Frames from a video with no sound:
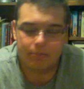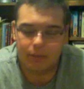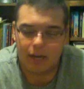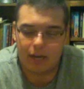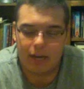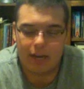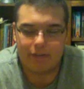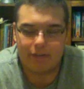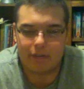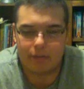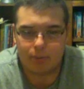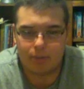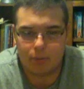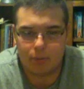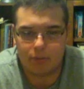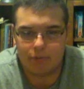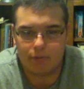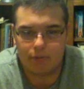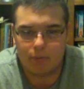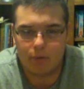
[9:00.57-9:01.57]
I have an
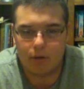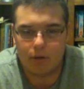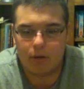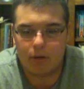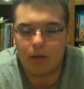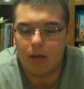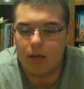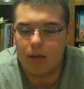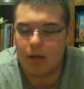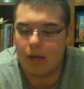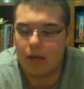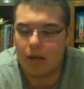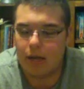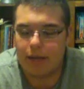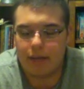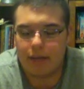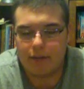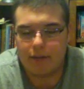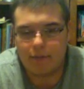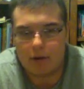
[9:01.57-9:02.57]
8.4. I
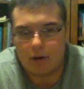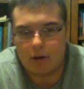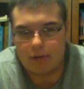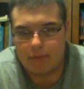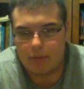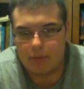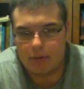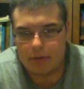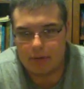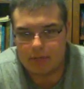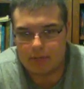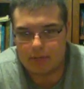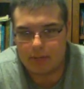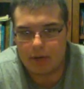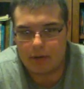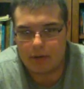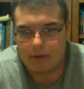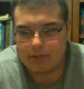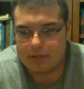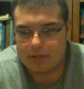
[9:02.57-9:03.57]
can't fire it for you because the
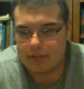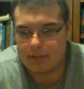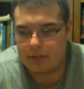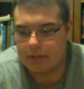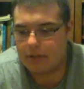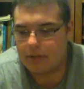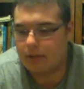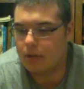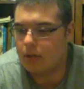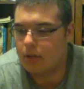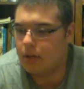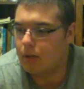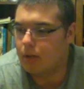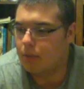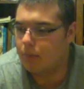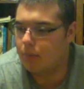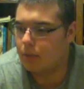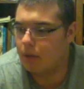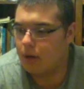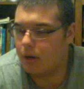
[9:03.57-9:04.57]
battery's dead.
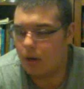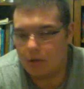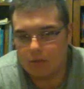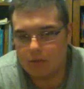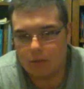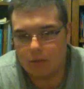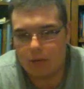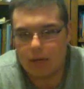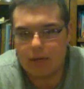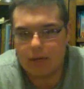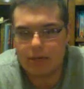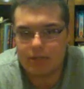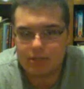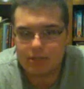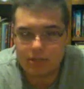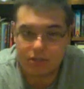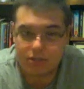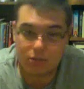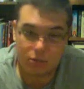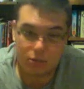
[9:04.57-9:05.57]
But otherwise, this
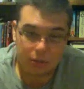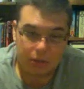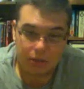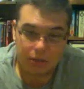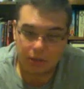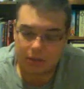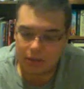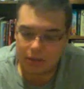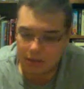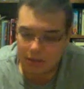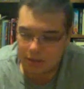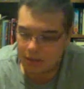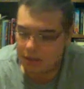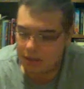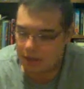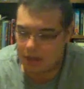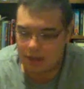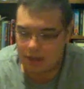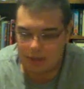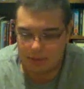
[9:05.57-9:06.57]
is a really good gun.
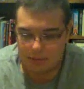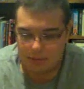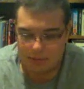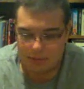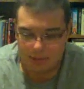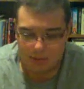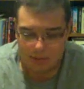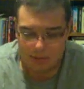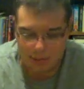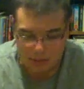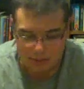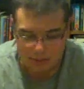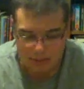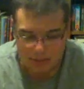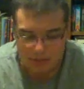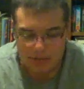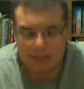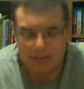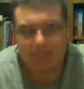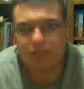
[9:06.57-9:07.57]
I would totally recommend
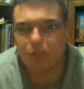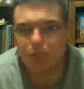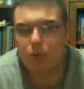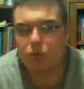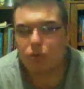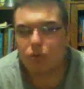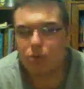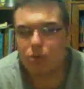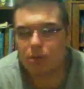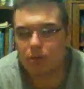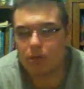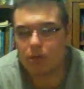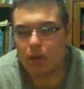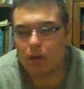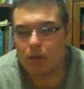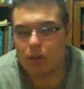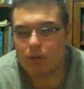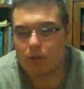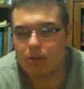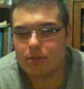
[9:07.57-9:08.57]
it. Is it worth
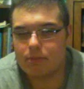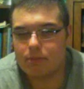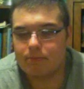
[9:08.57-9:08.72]
$300?